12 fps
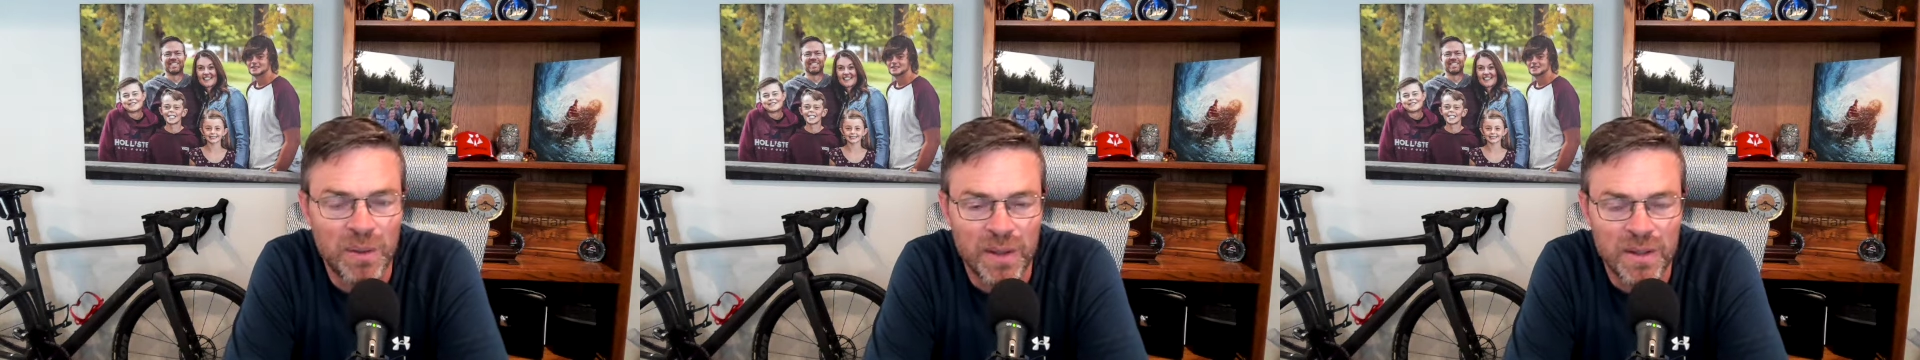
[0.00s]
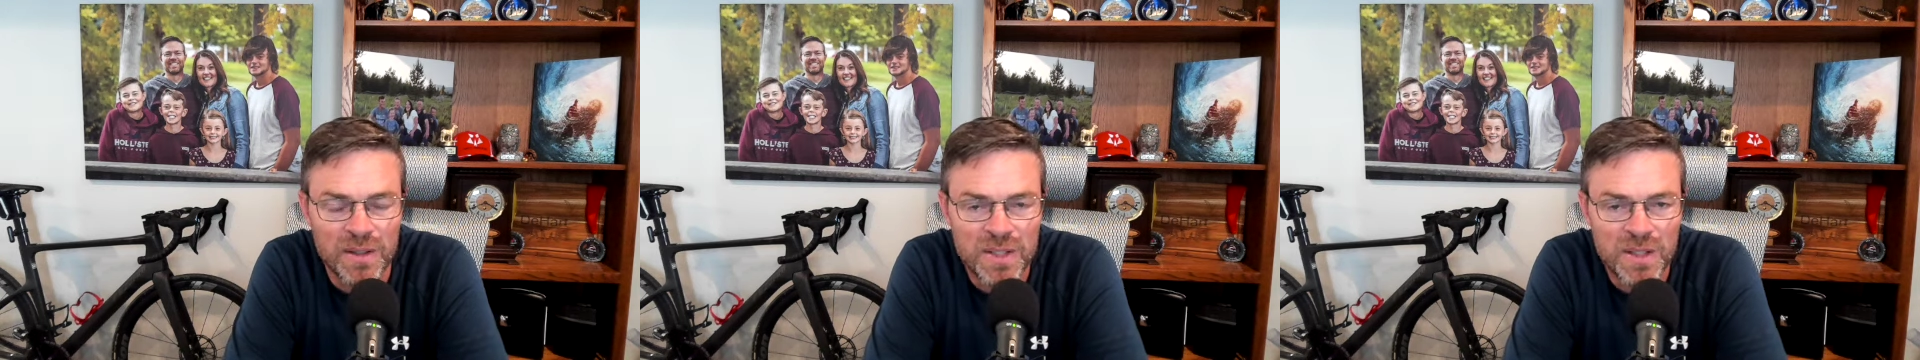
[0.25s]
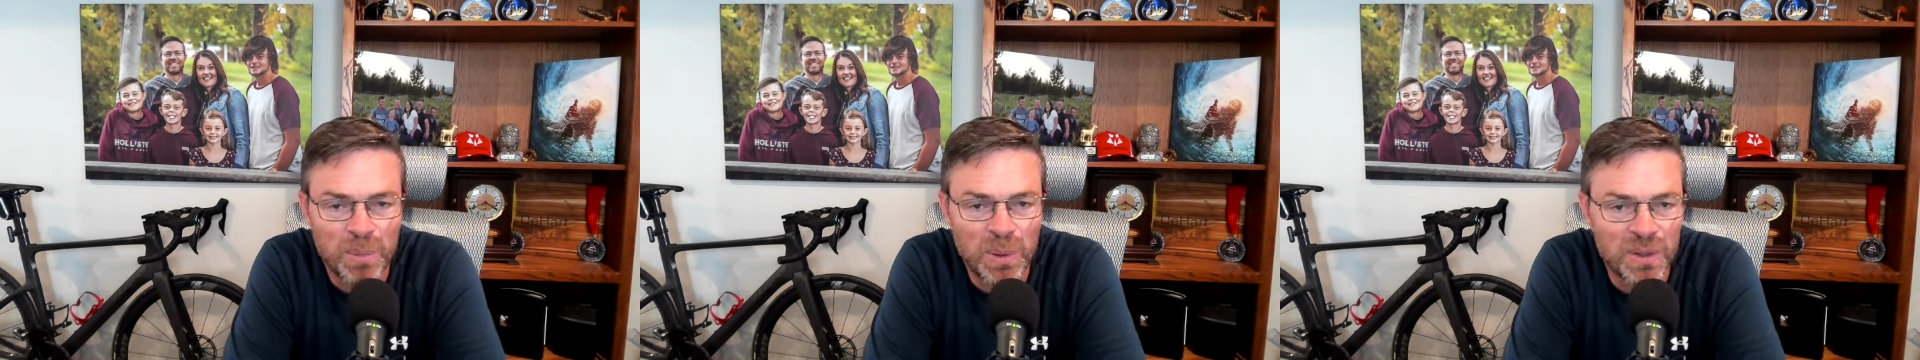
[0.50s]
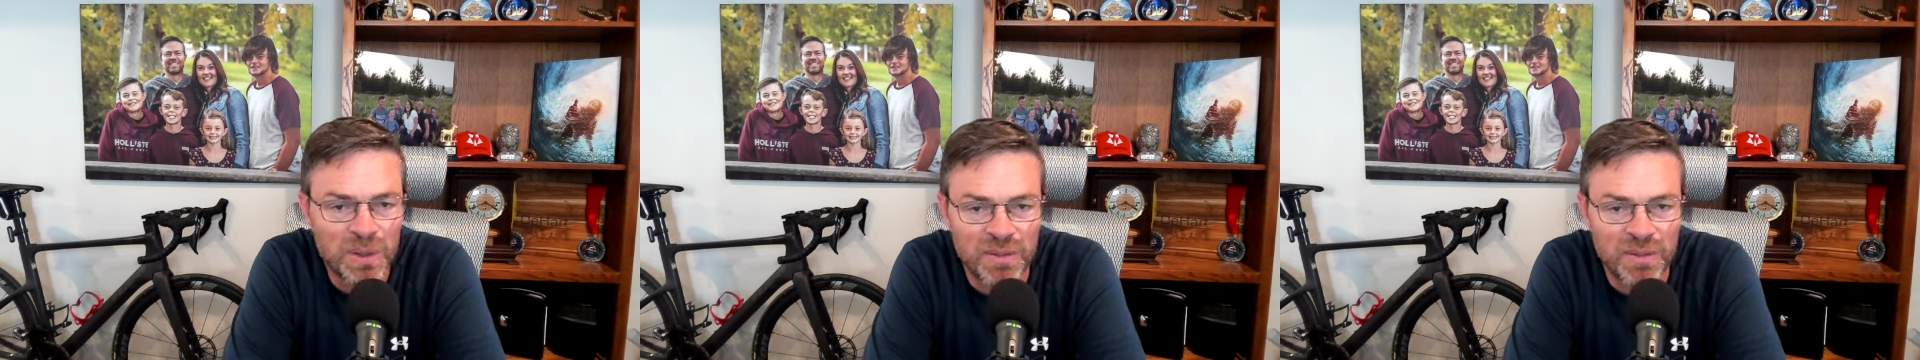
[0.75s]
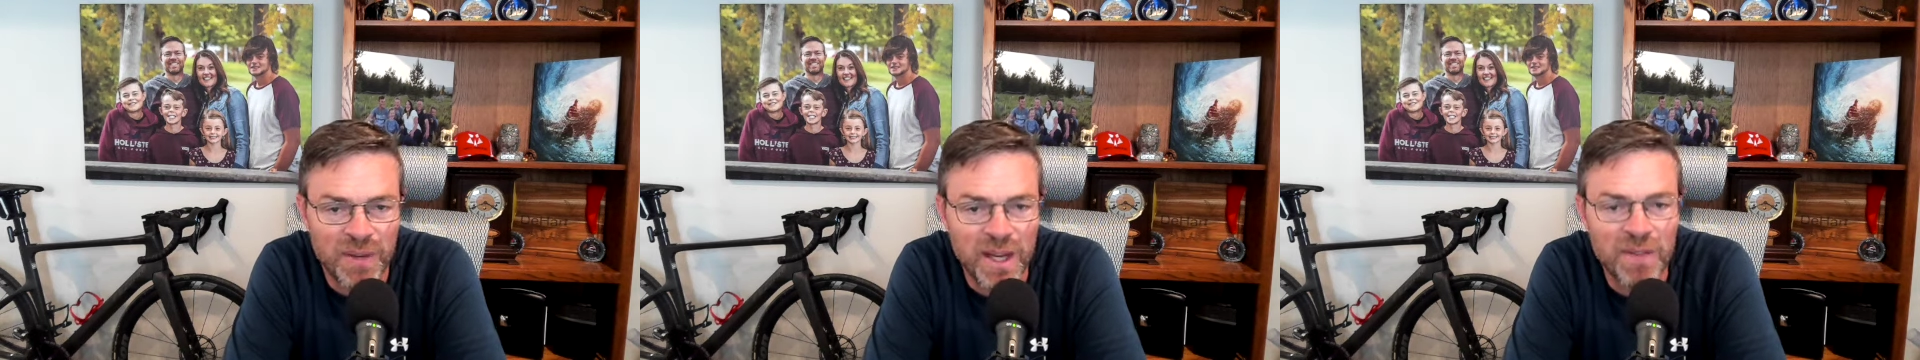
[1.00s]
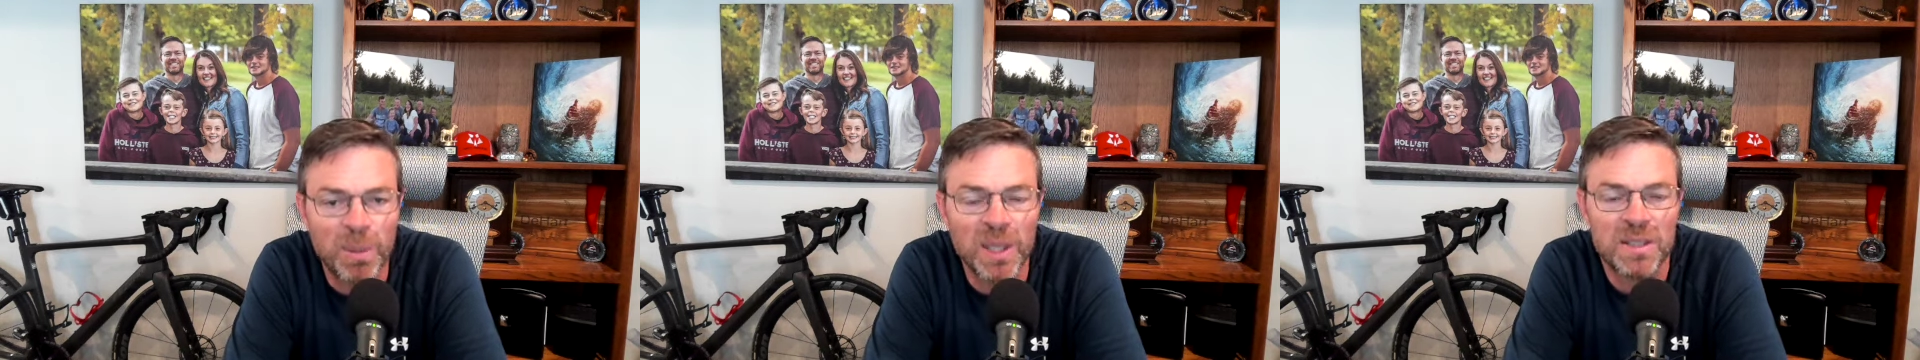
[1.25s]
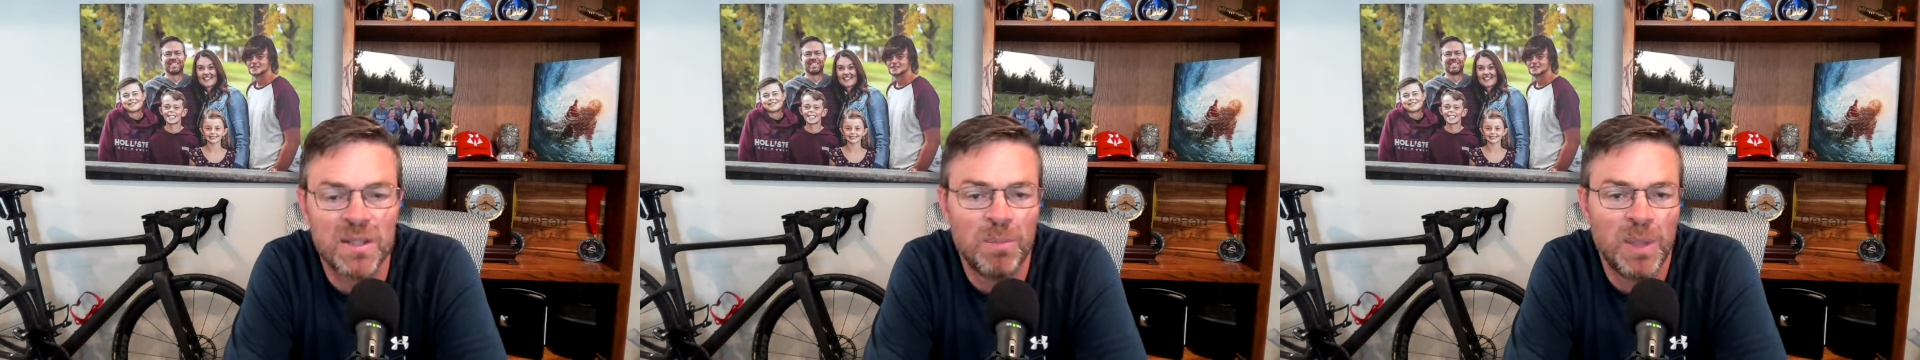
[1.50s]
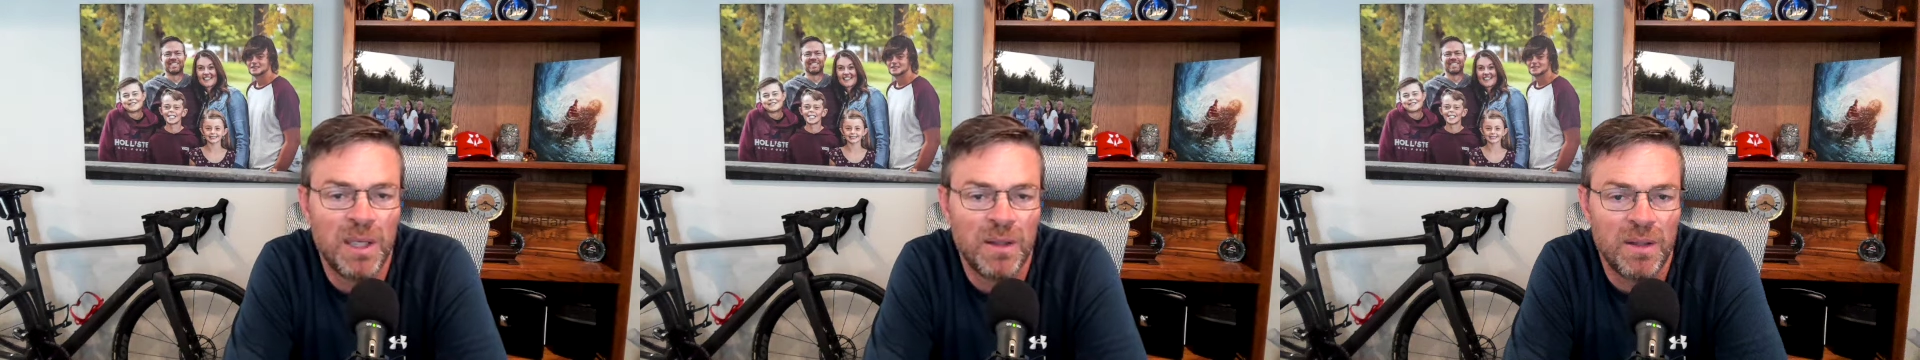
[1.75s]
That simple as $5 a
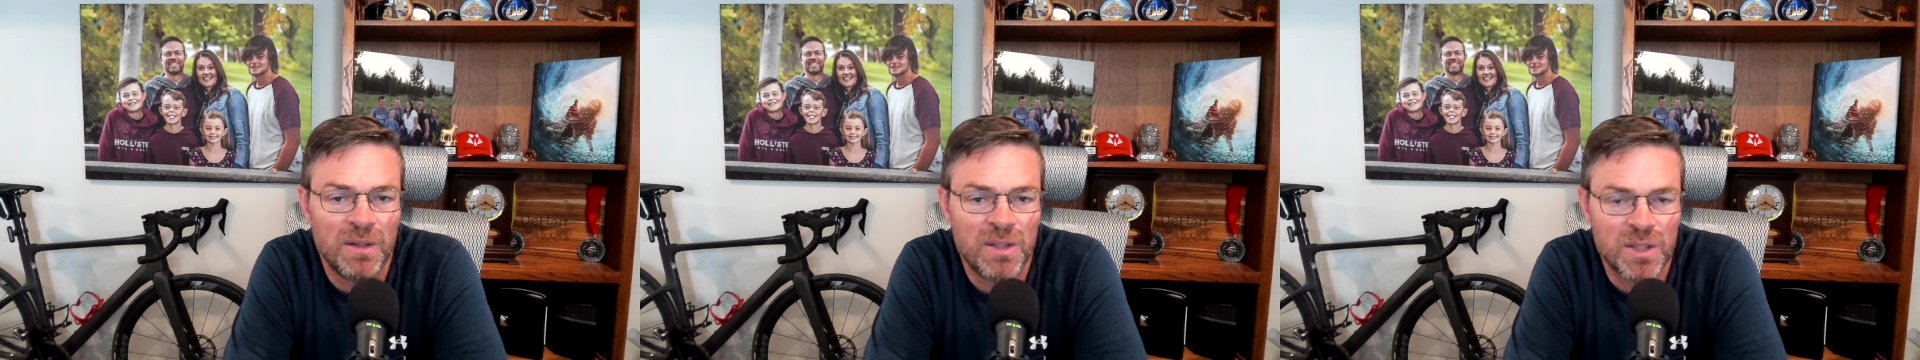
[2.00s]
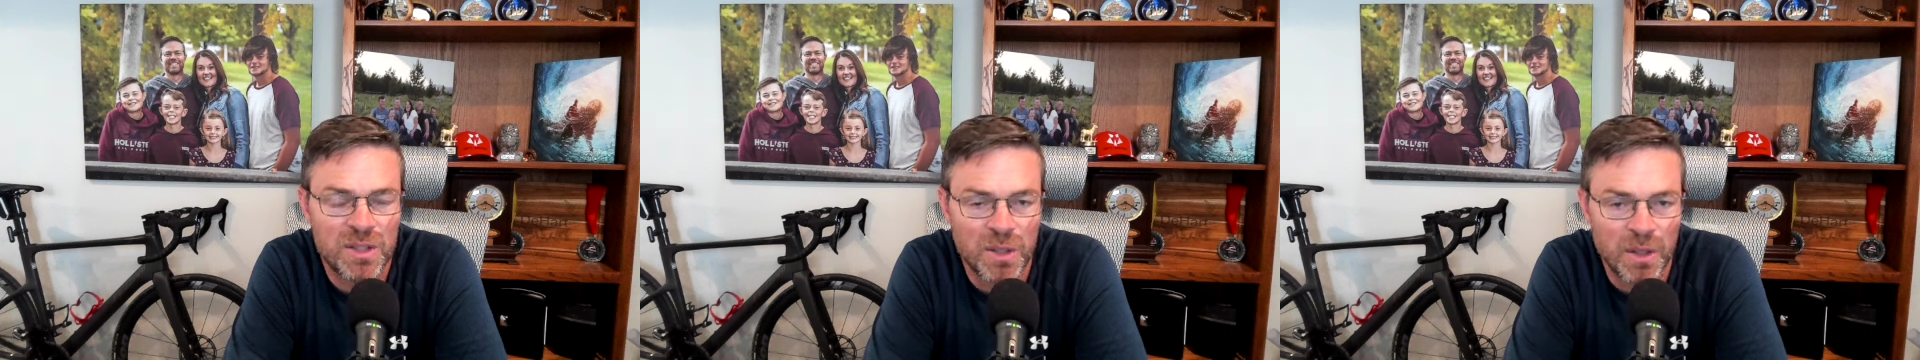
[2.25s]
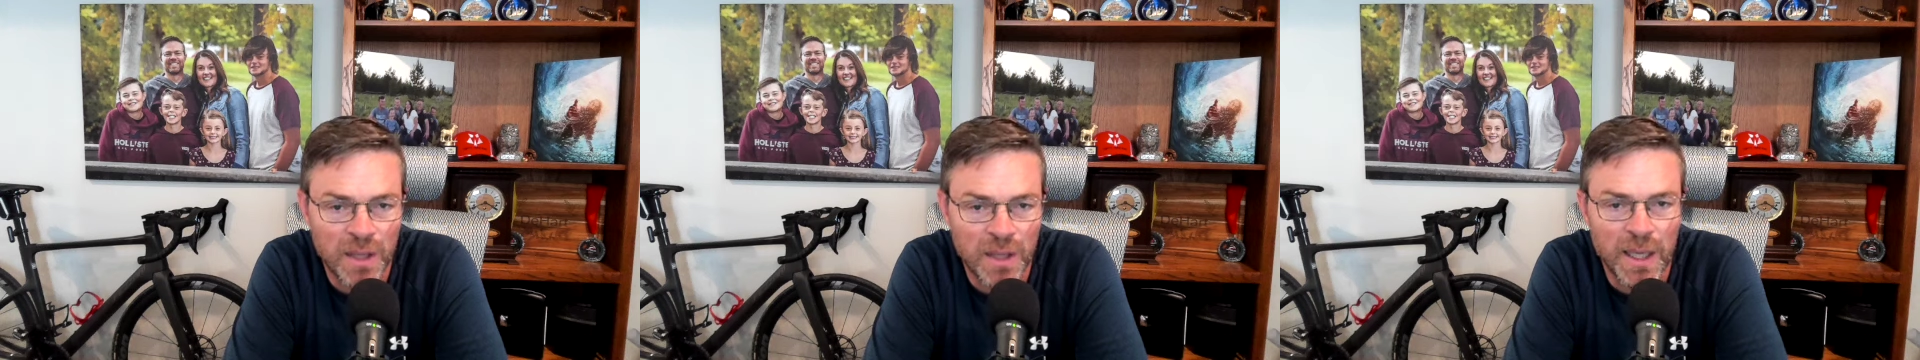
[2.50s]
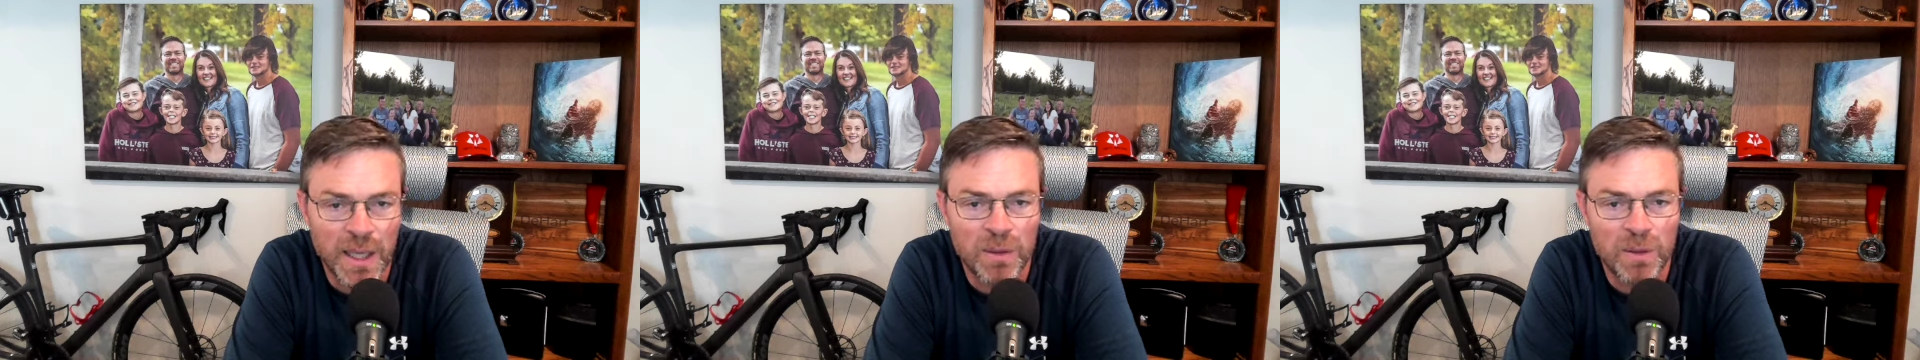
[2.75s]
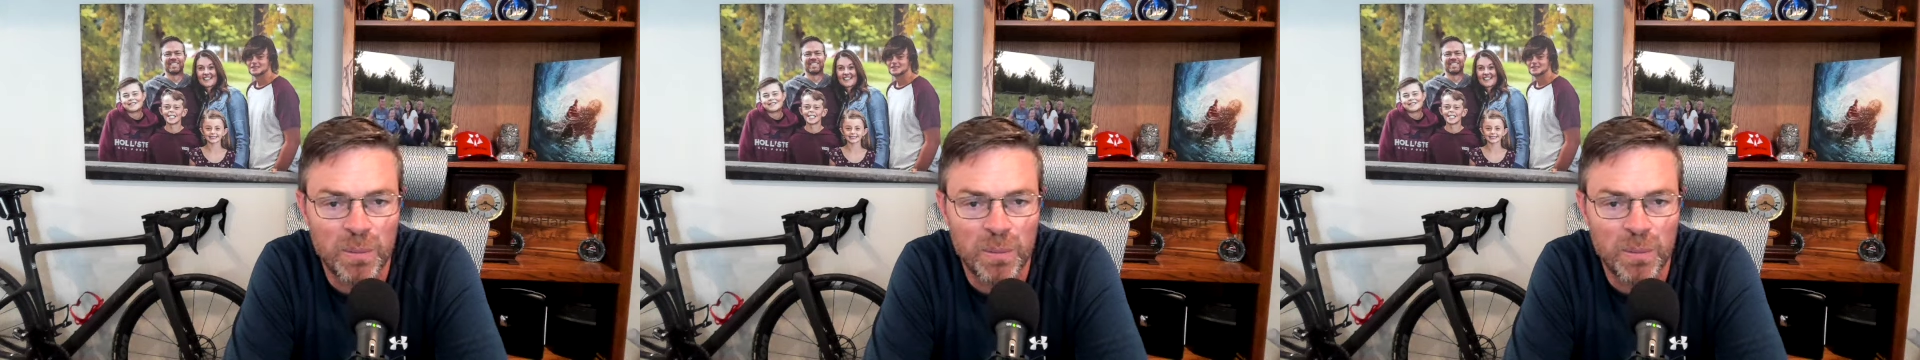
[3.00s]
month to start out,